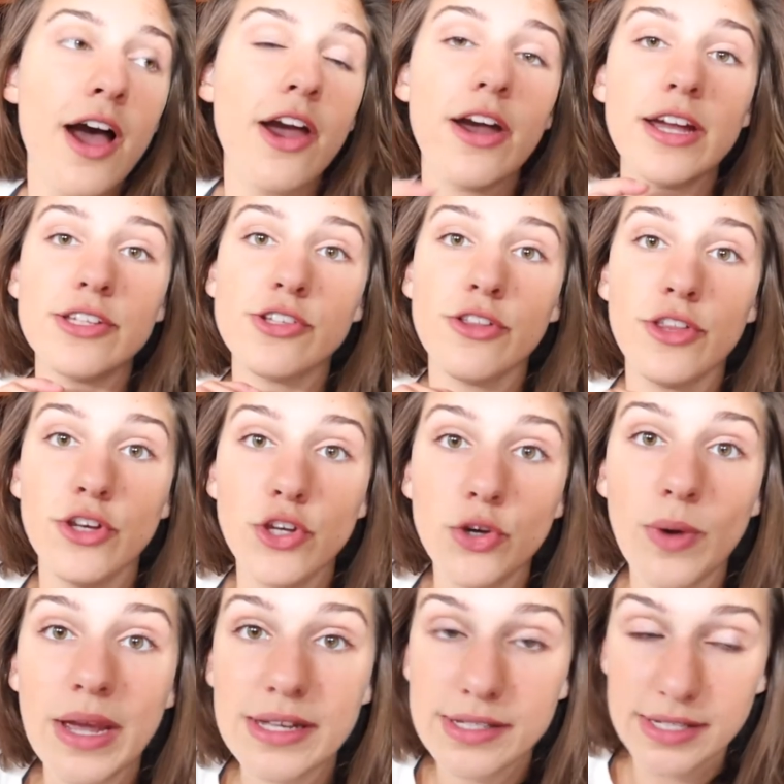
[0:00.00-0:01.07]
All right, so the
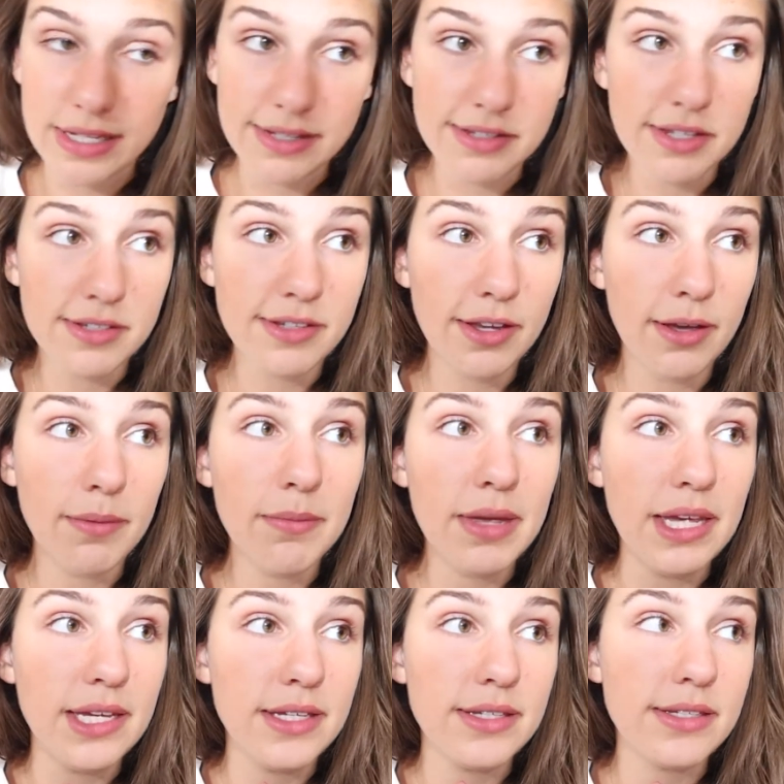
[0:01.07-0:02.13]
new AC system
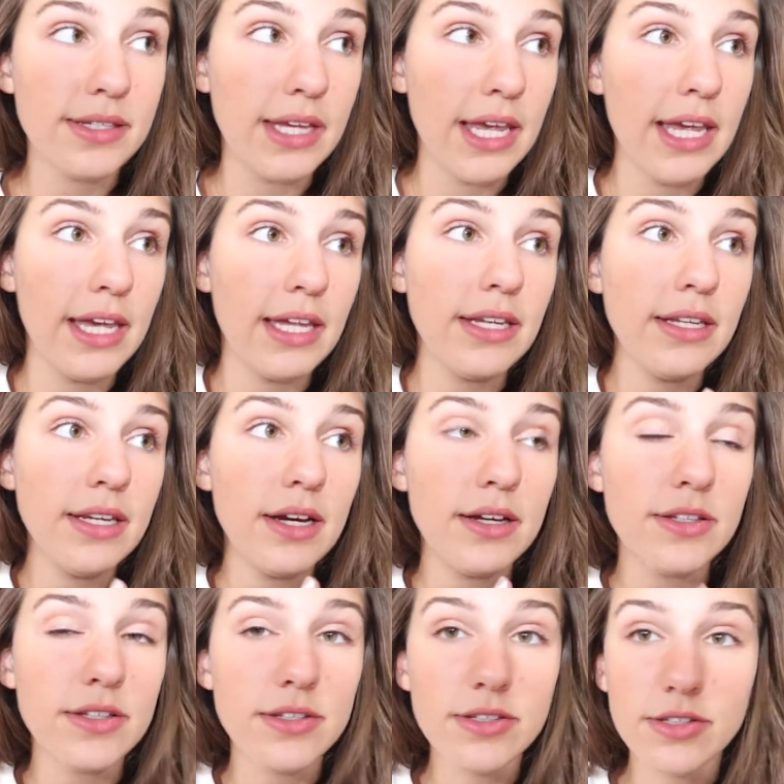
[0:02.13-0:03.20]
is
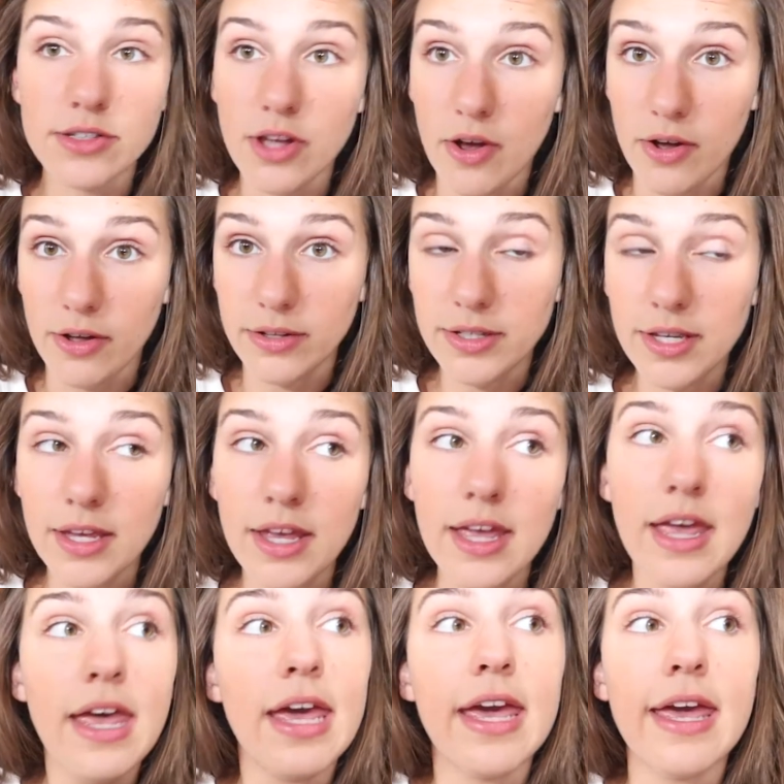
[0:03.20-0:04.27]
installed.
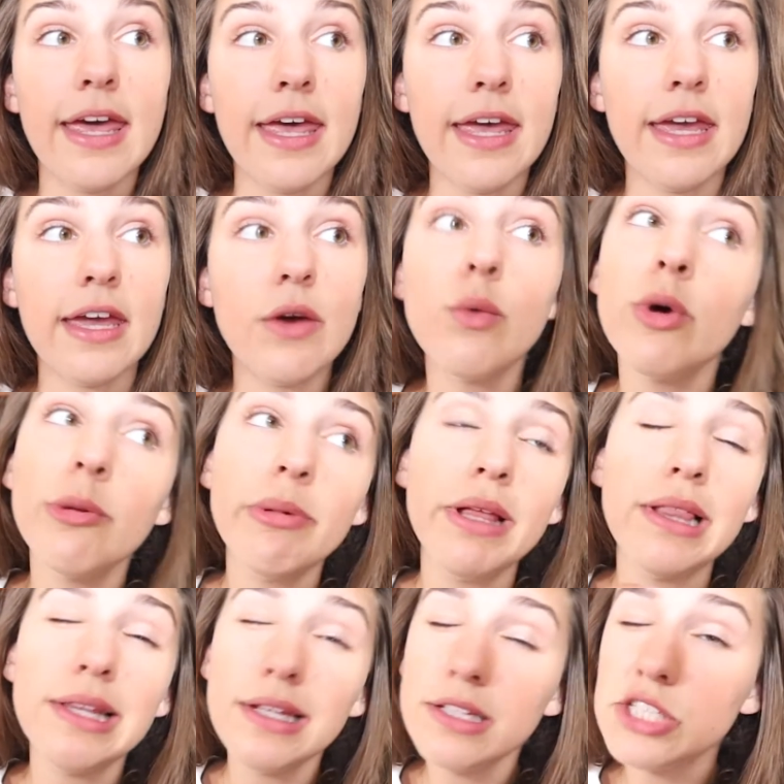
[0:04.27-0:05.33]
It will be
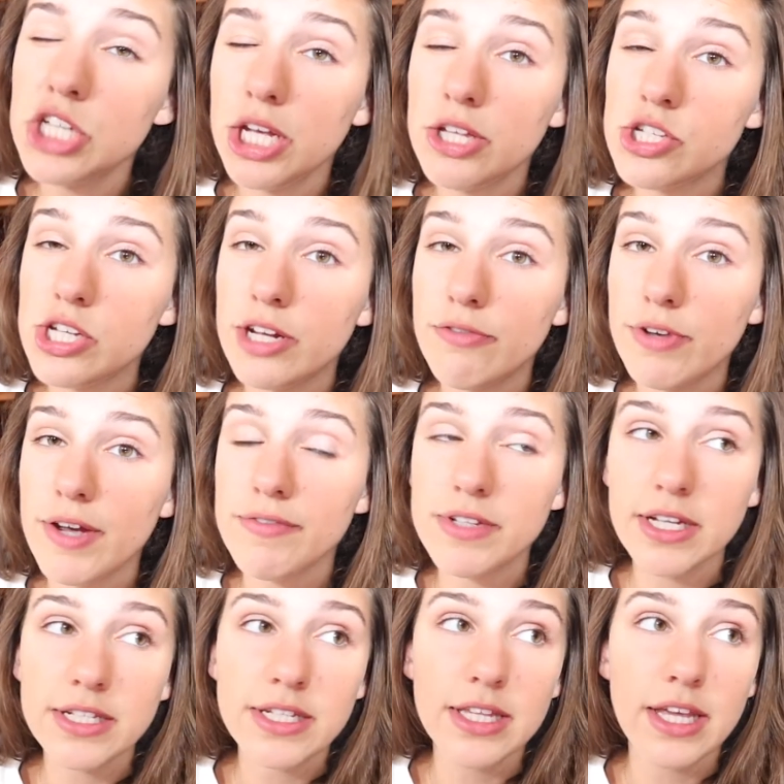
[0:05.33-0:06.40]
a little challenging if we have to
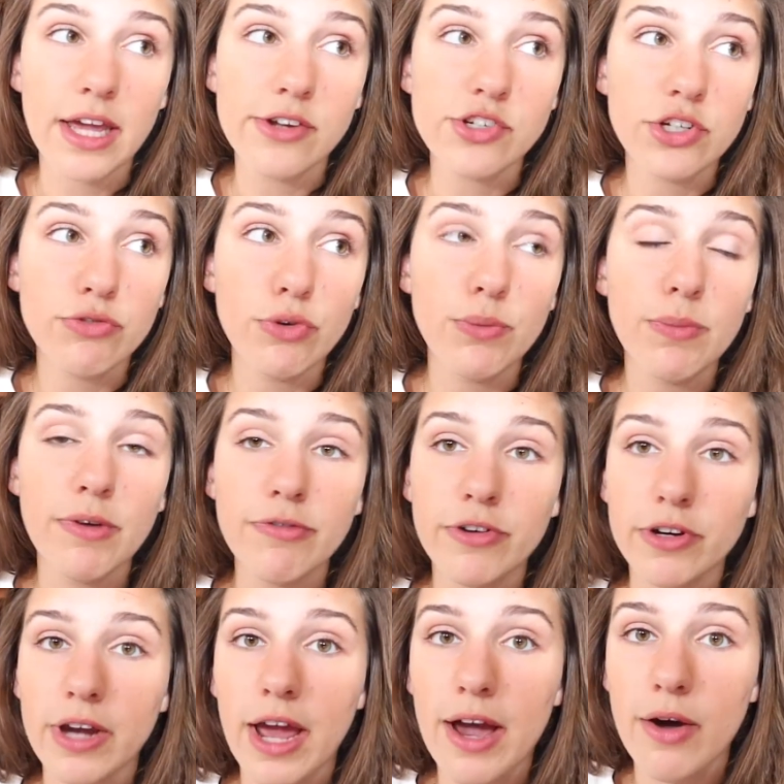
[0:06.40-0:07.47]
get to the engine room, but
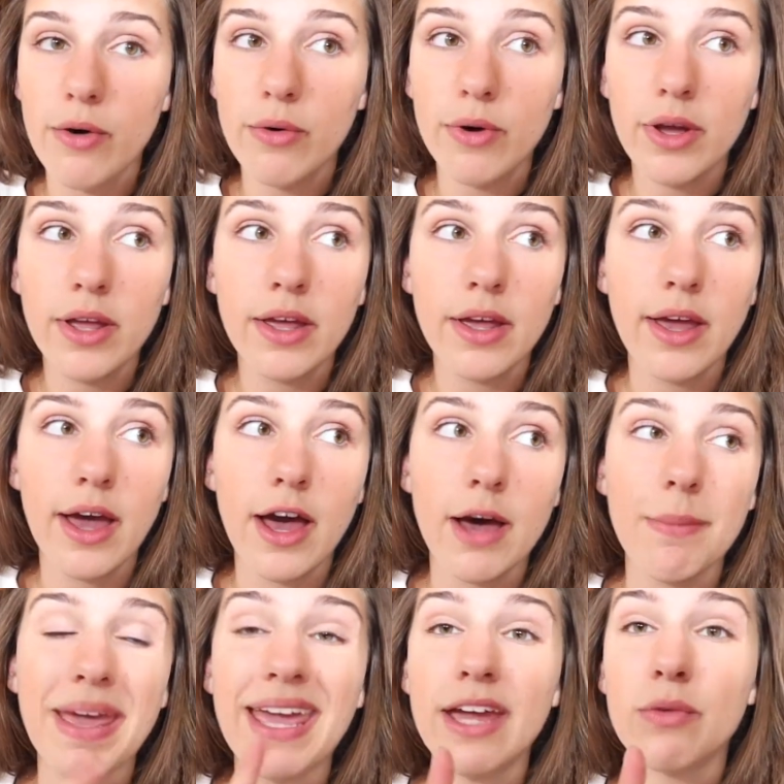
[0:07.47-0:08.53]
for now,
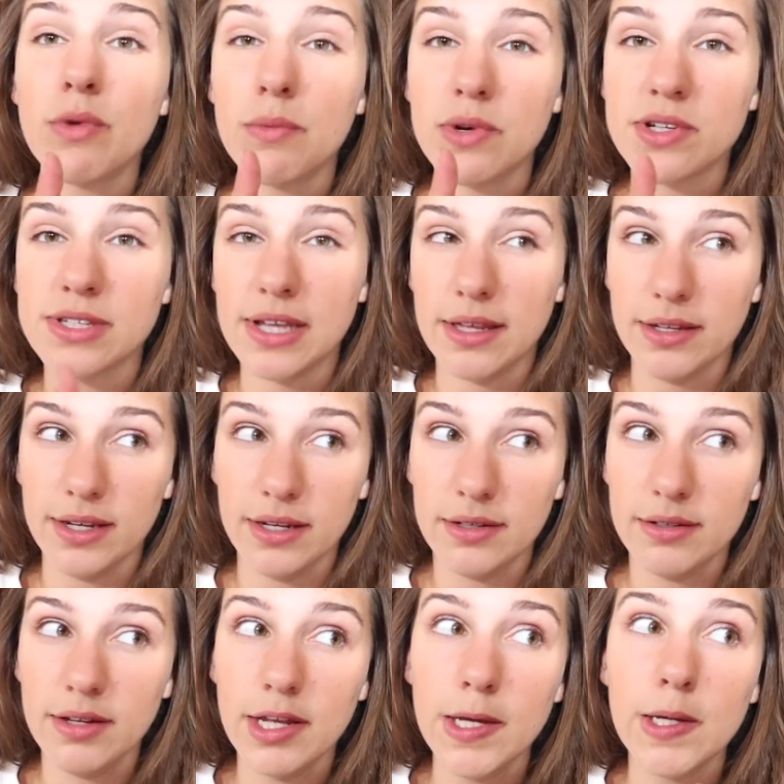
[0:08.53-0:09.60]
um, and when we're sailing.
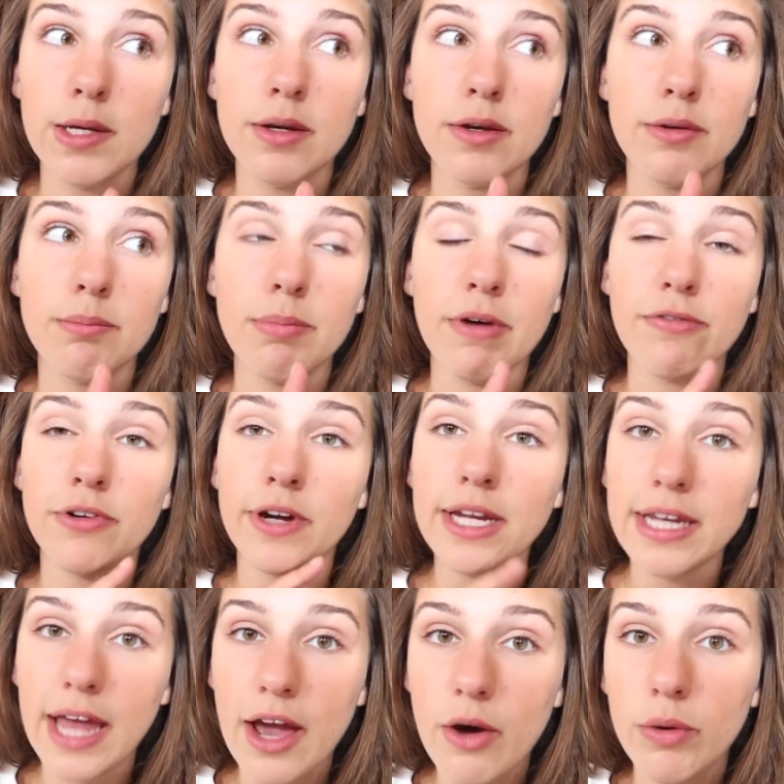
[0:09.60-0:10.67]
But for right
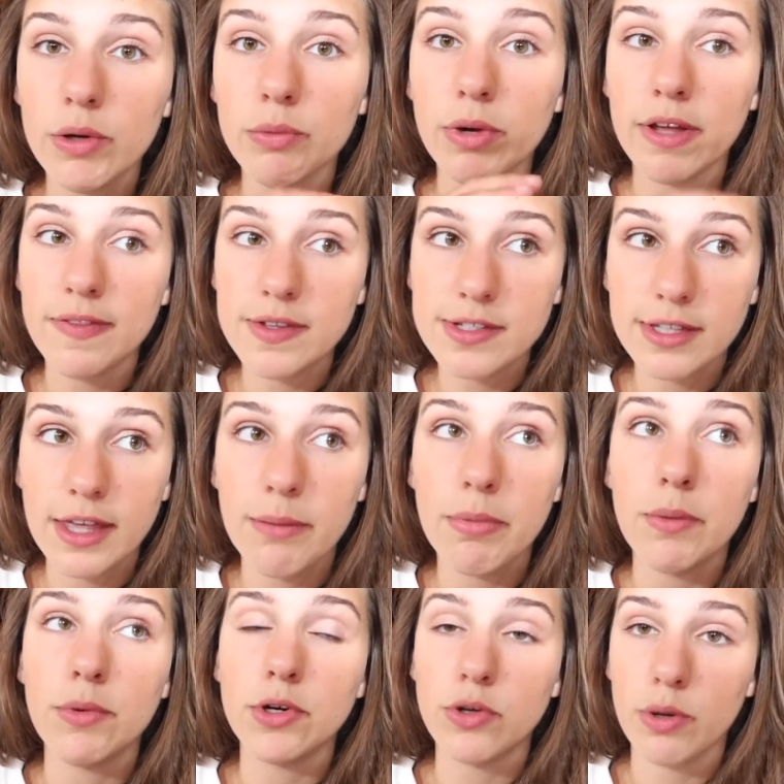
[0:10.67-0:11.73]
now, when we're in the slip
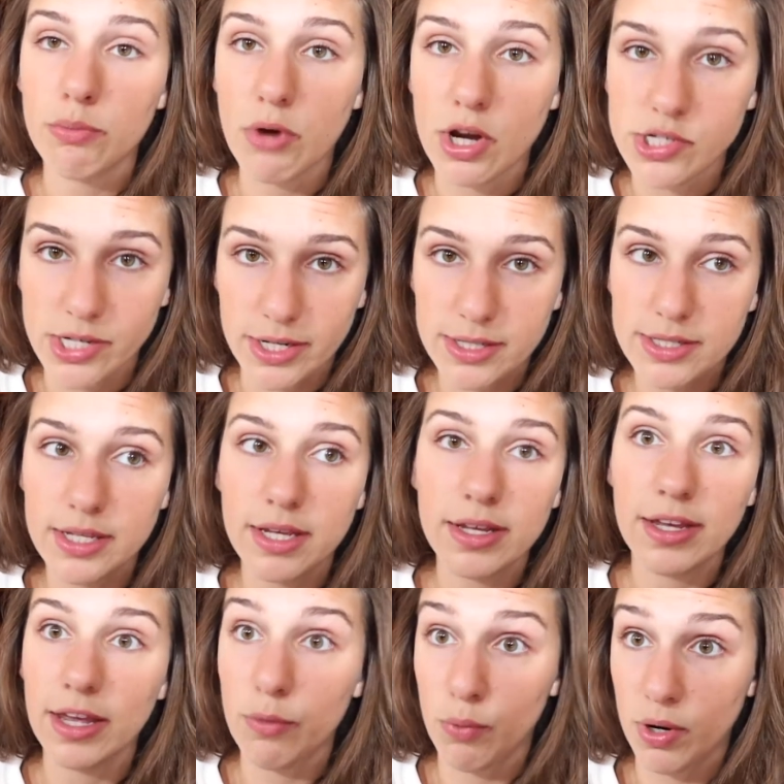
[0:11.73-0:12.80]
and we're doing projects,
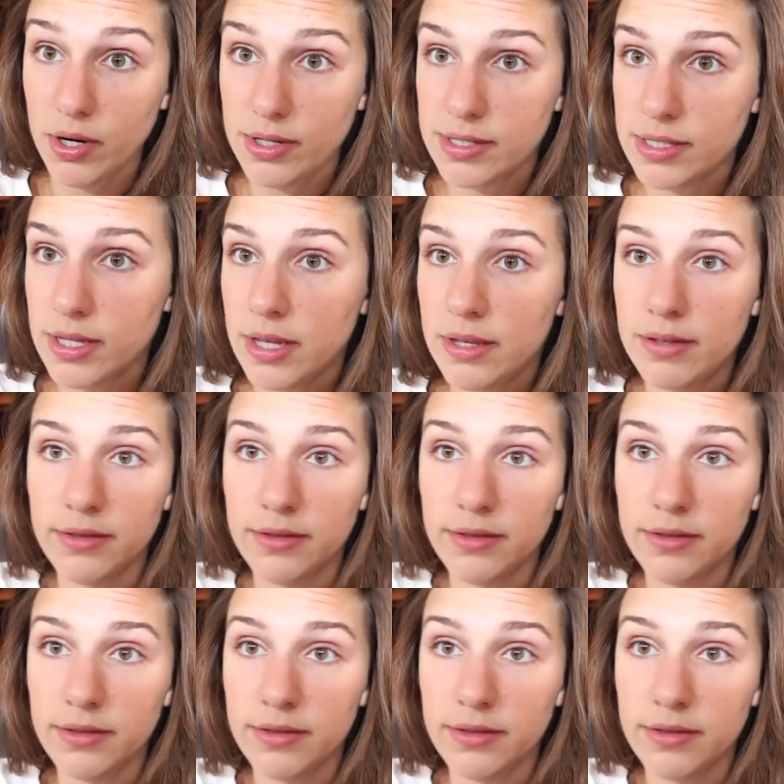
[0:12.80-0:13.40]
it works.